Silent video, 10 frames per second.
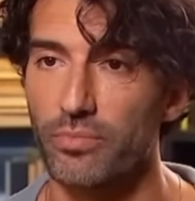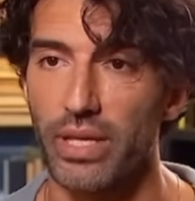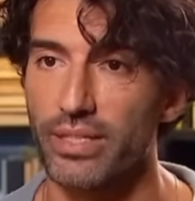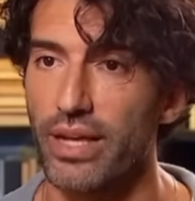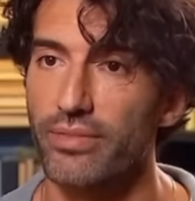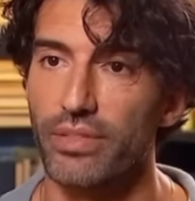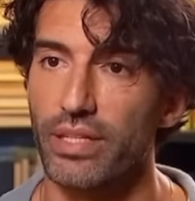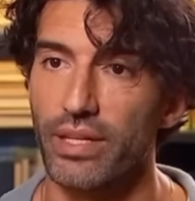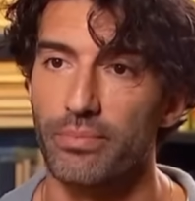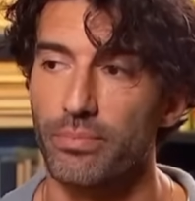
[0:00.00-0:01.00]
Blake
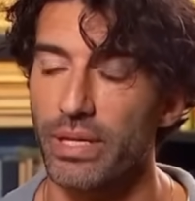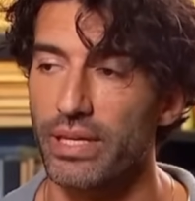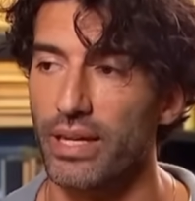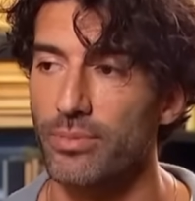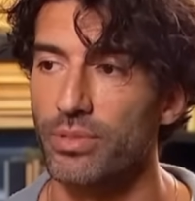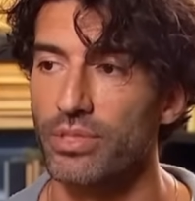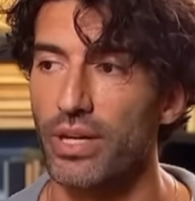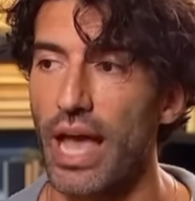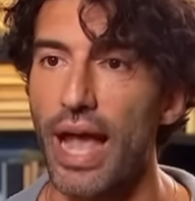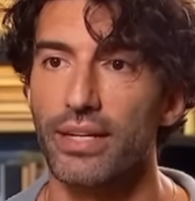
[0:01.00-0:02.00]
Lively and being able
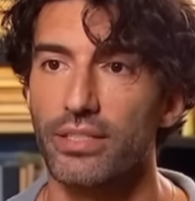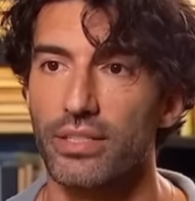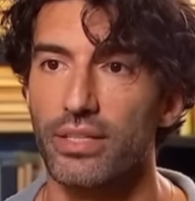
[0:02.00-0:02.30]
to act